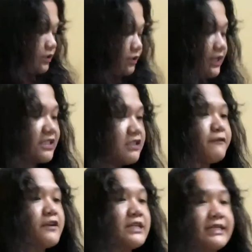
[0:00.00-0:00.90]
that's the
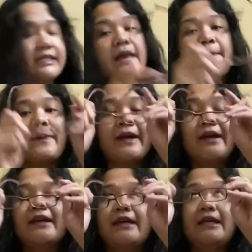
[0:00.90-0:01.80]
first step.
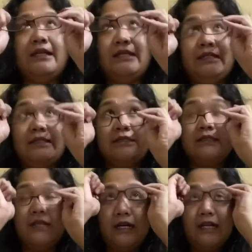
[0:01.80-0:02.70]

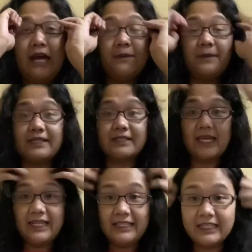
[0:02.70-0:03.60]
God help us,
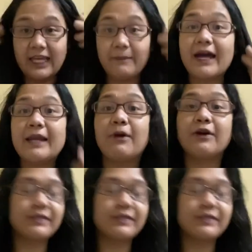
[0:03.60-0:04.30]
sana hindi tayo makalbo sa